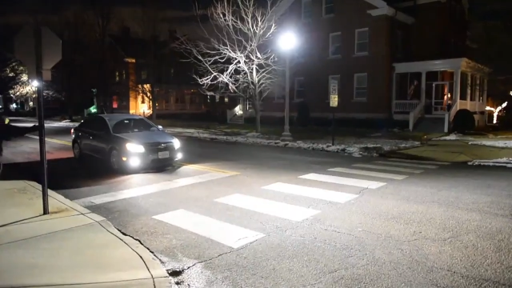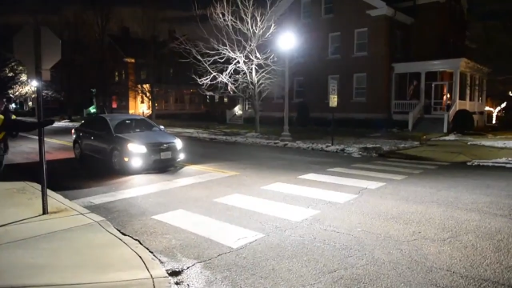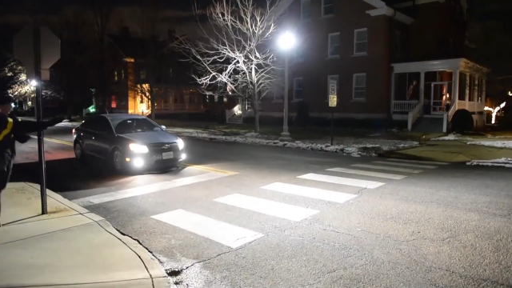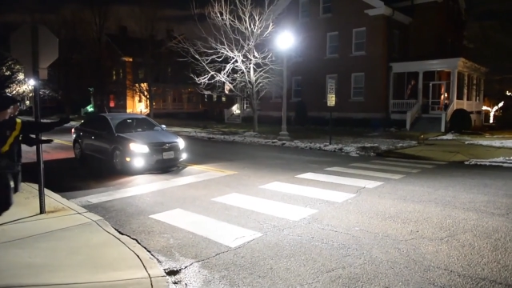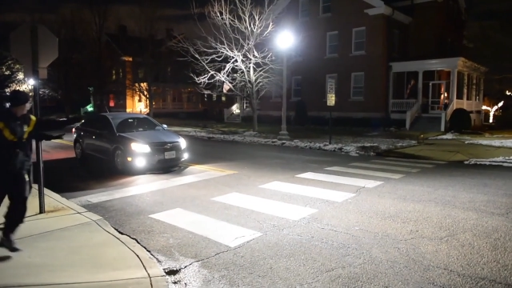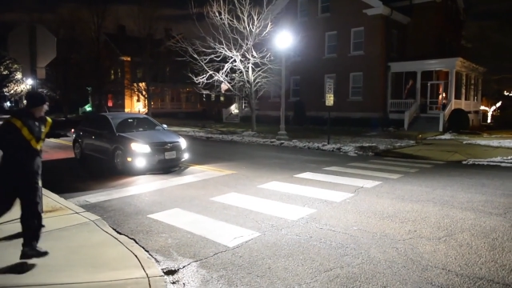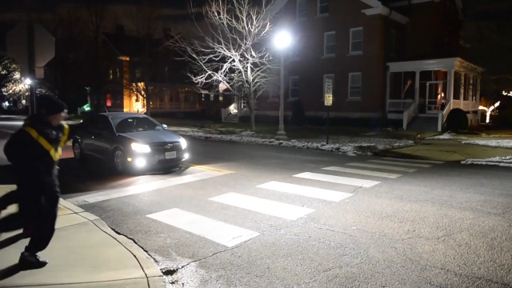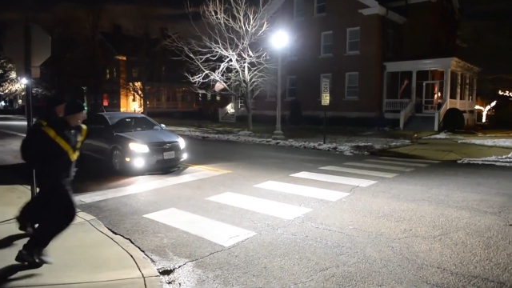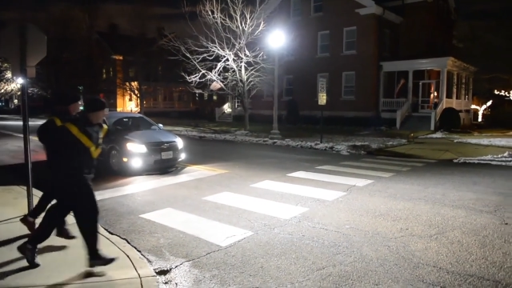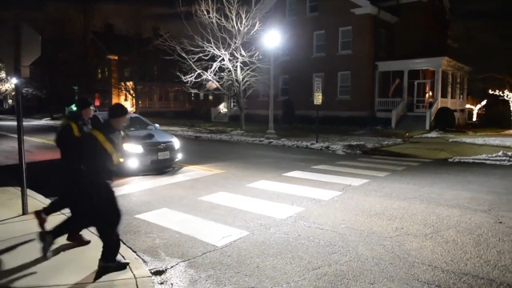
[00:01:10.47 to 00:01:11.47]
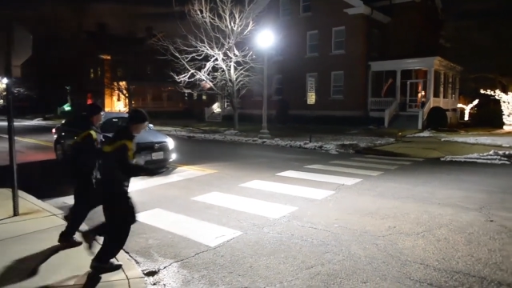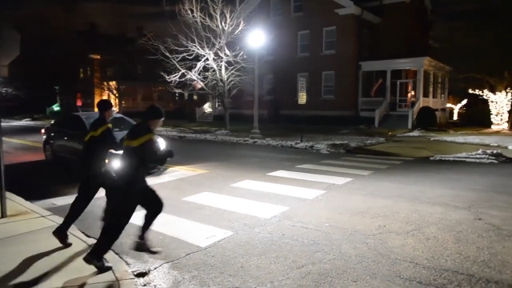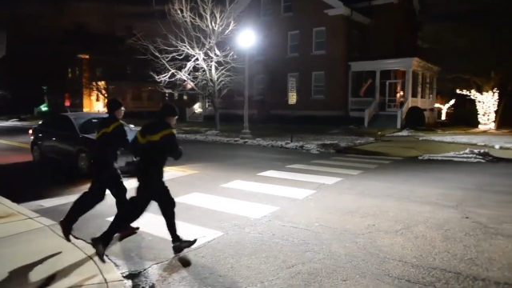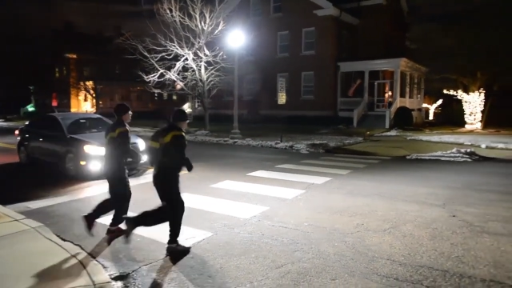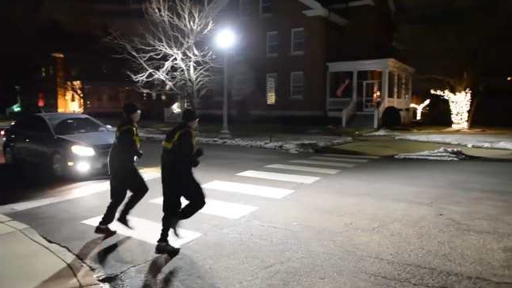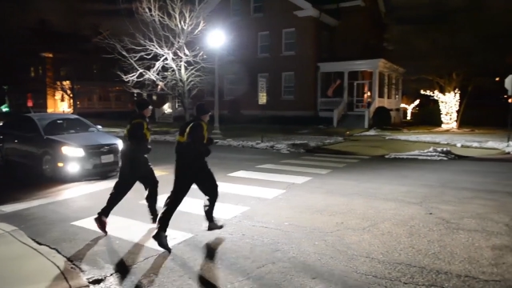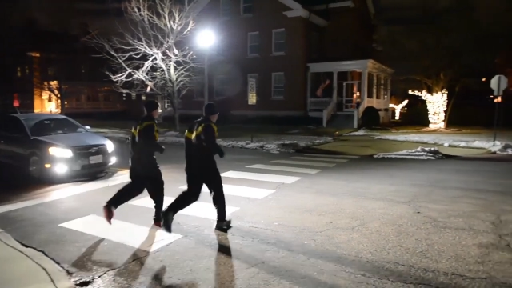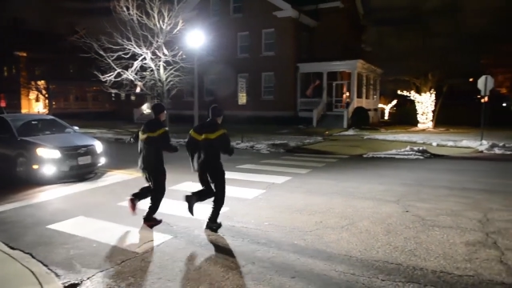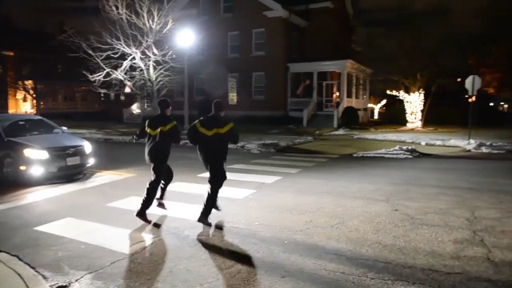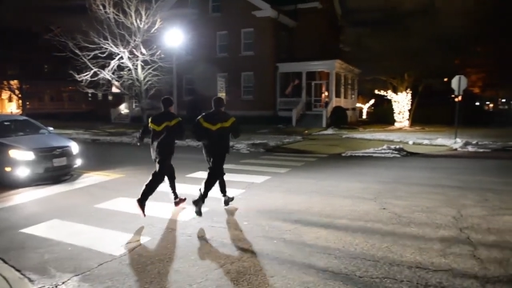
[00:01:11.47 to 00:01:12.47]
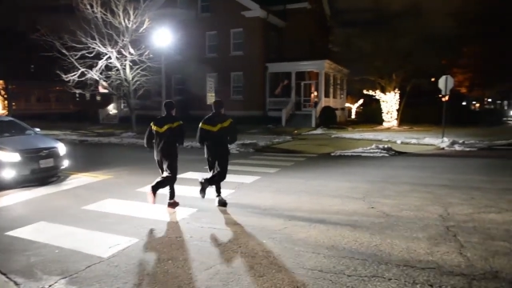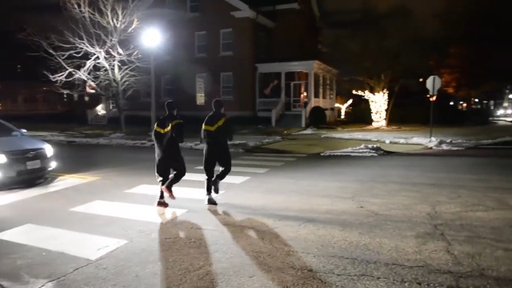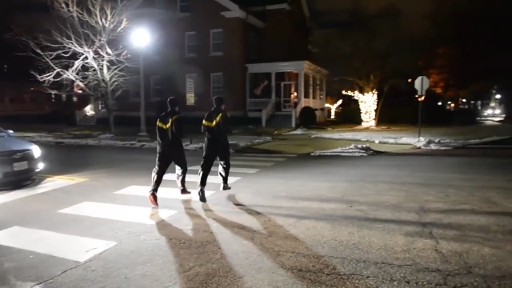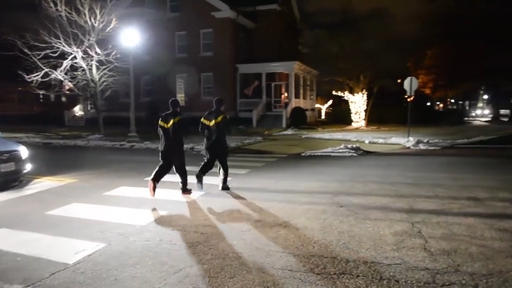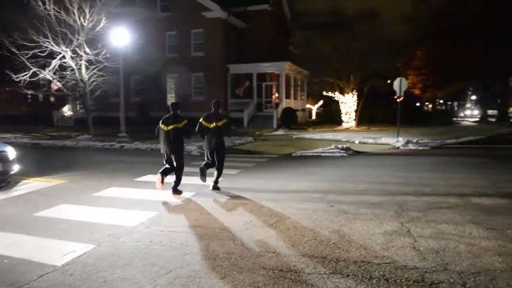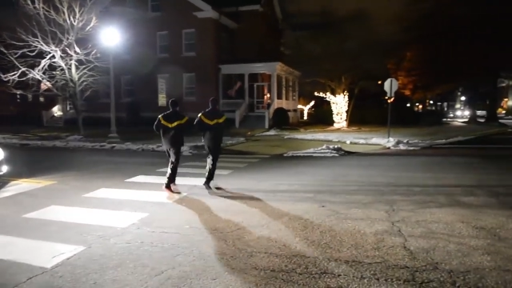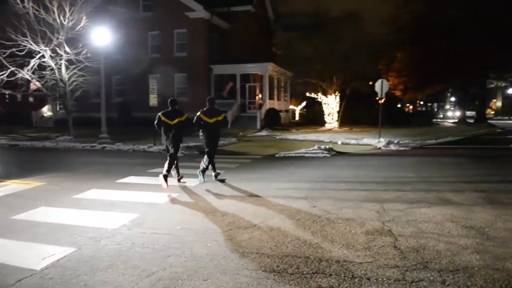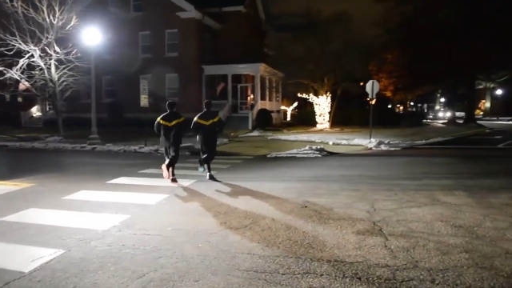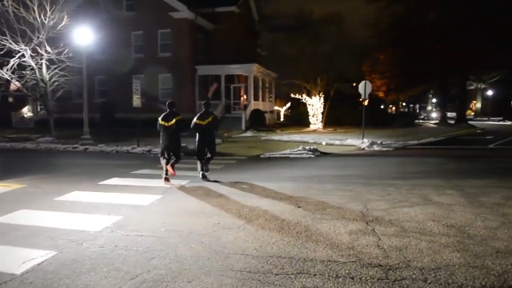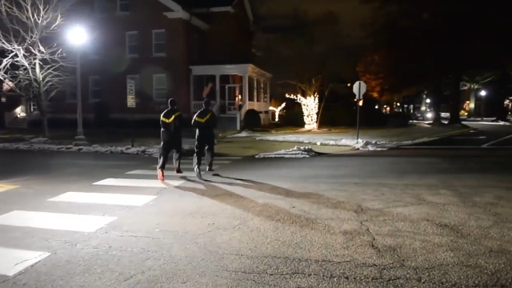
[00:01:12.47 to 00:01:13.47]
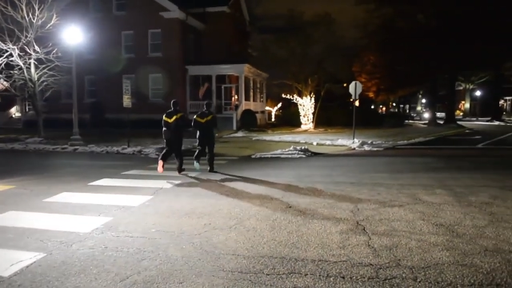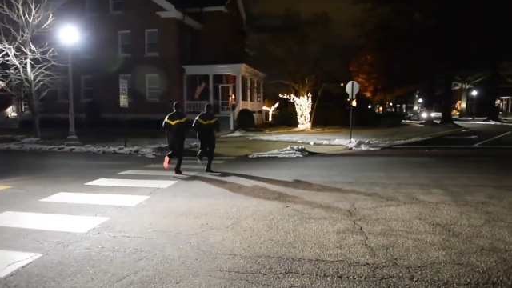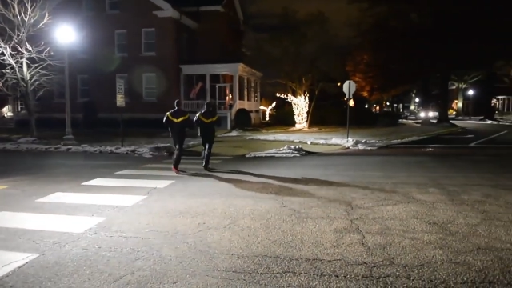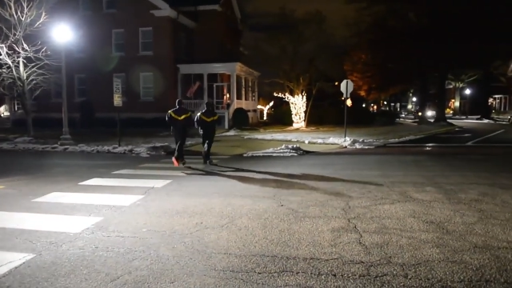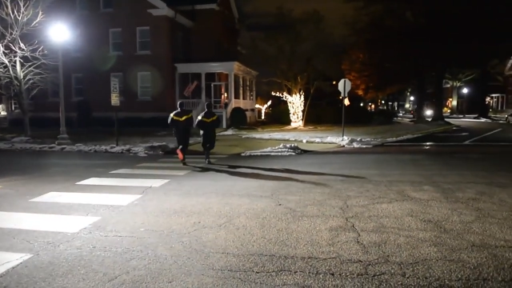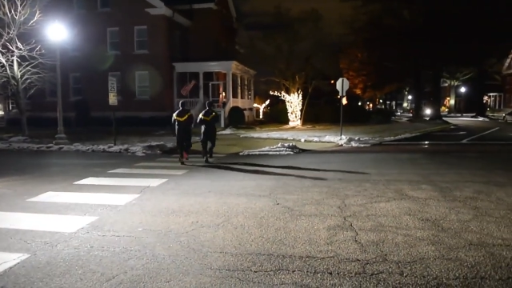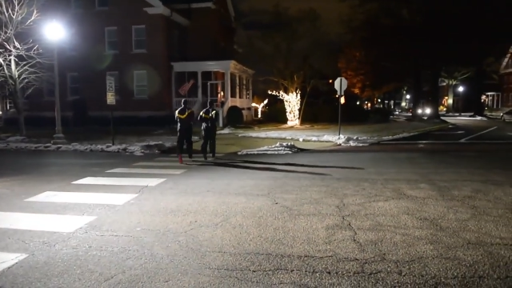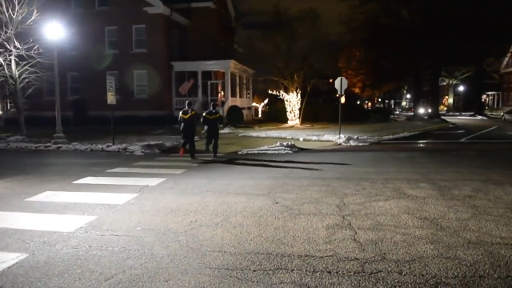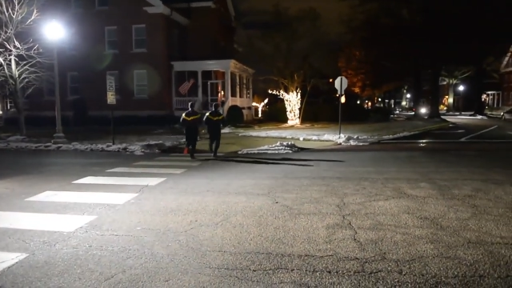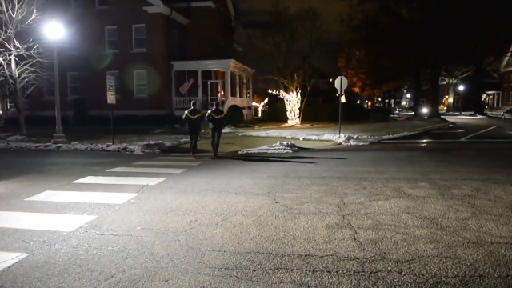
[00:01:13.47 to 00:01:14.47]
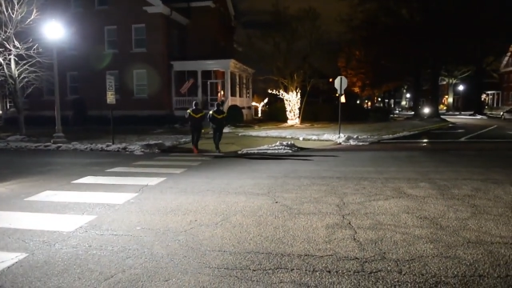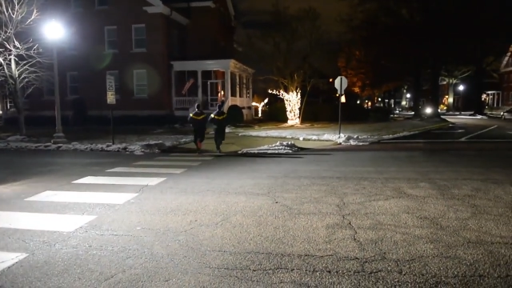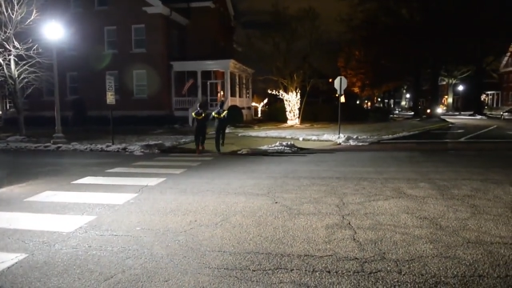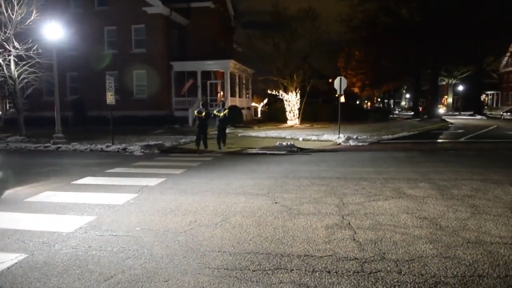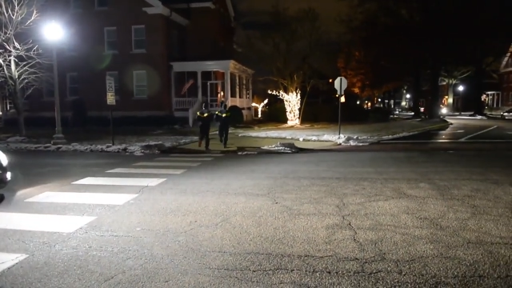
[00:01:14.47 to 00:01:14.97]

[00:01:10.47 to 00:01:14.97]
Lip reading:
(no speaker visible)